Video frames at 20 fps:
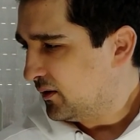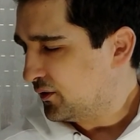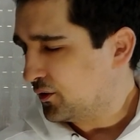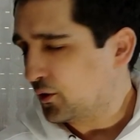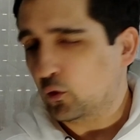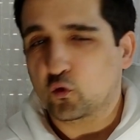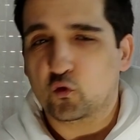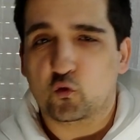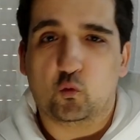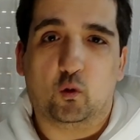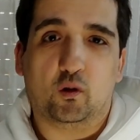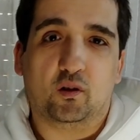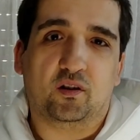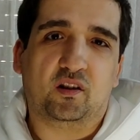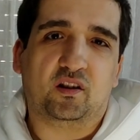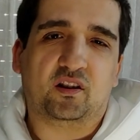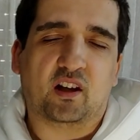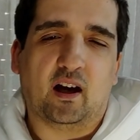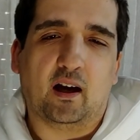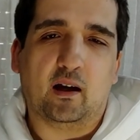Those were
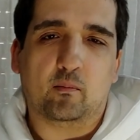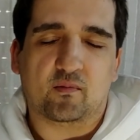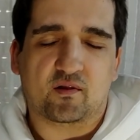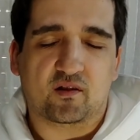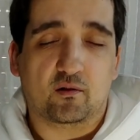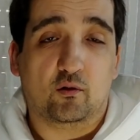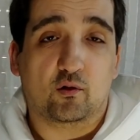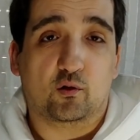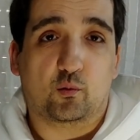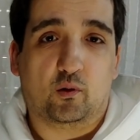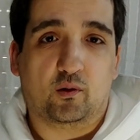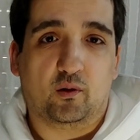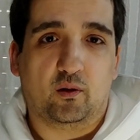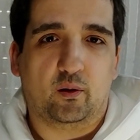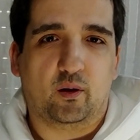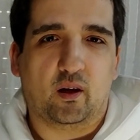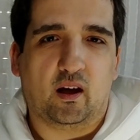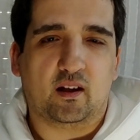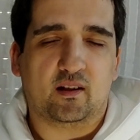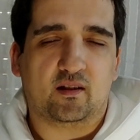the times, those were the
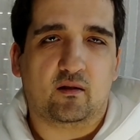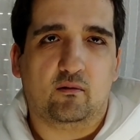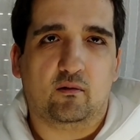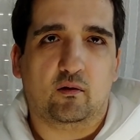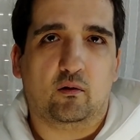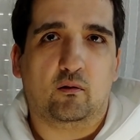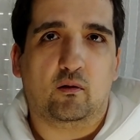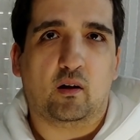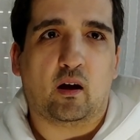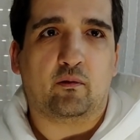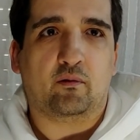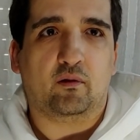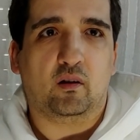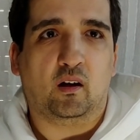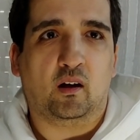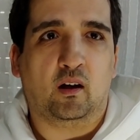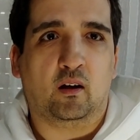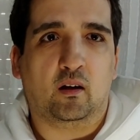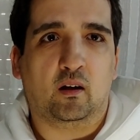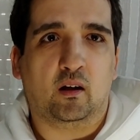days, you know,
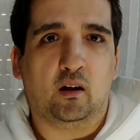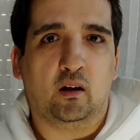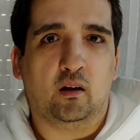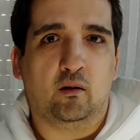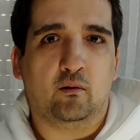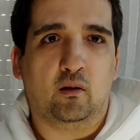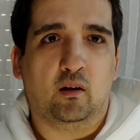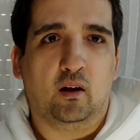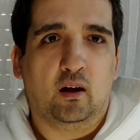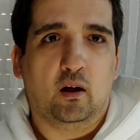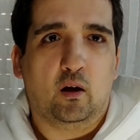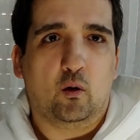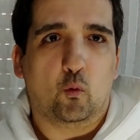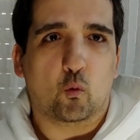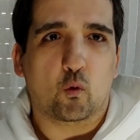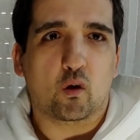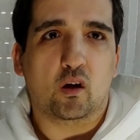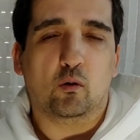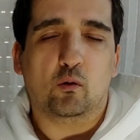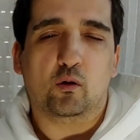having a
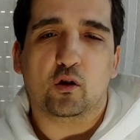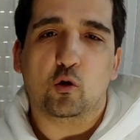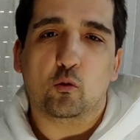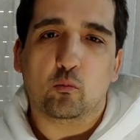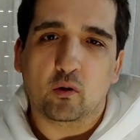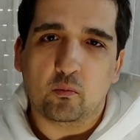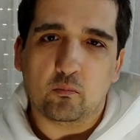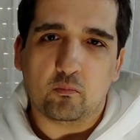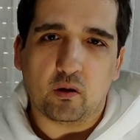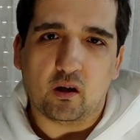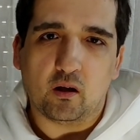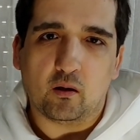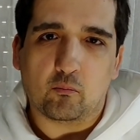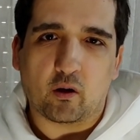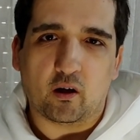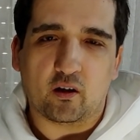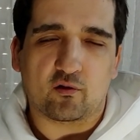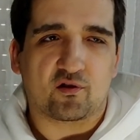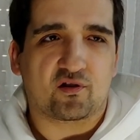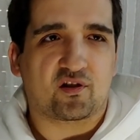real human being
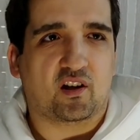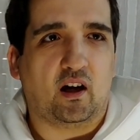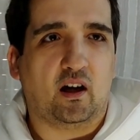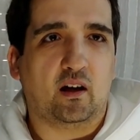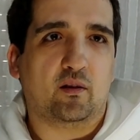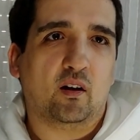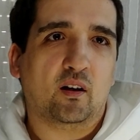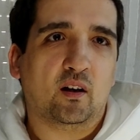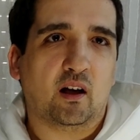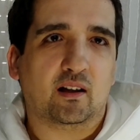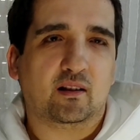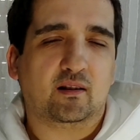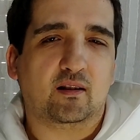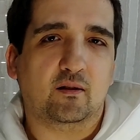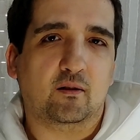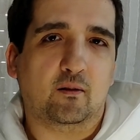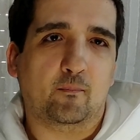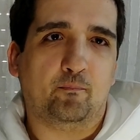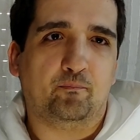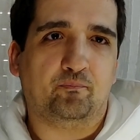by your side and not
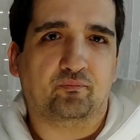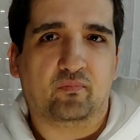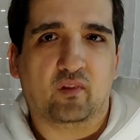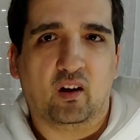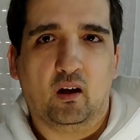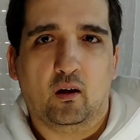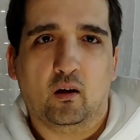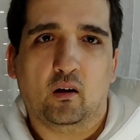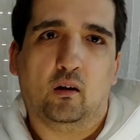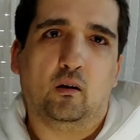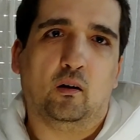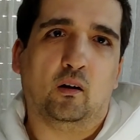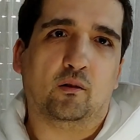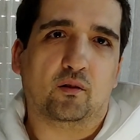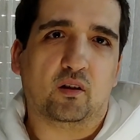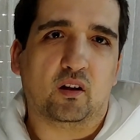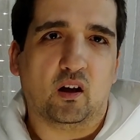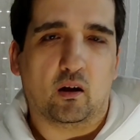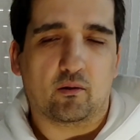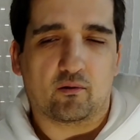on
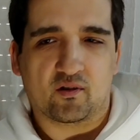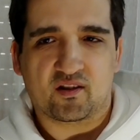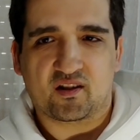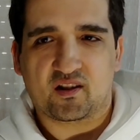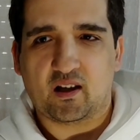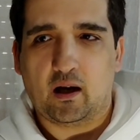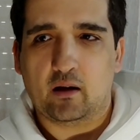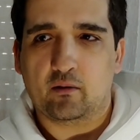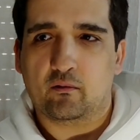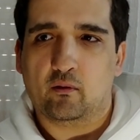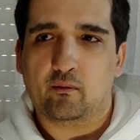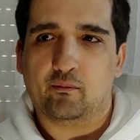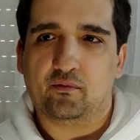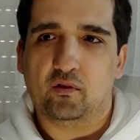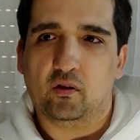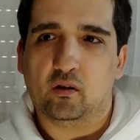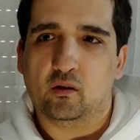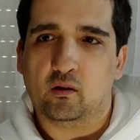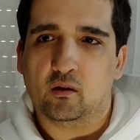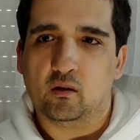the other side of
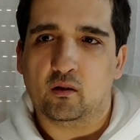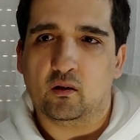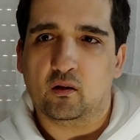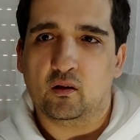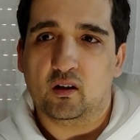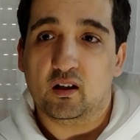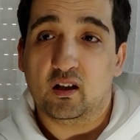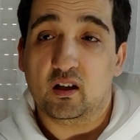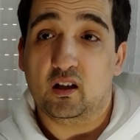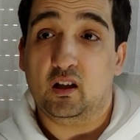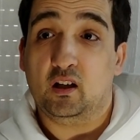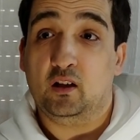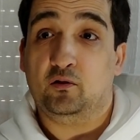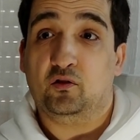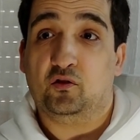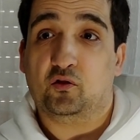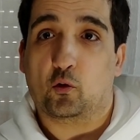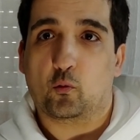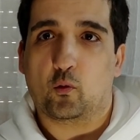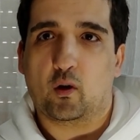the
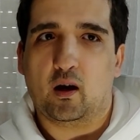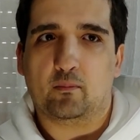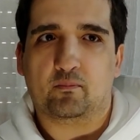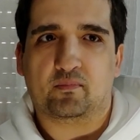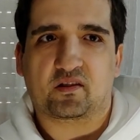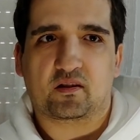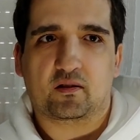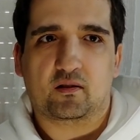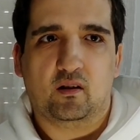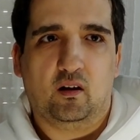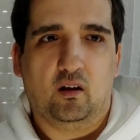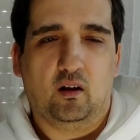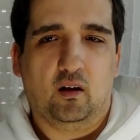interwebs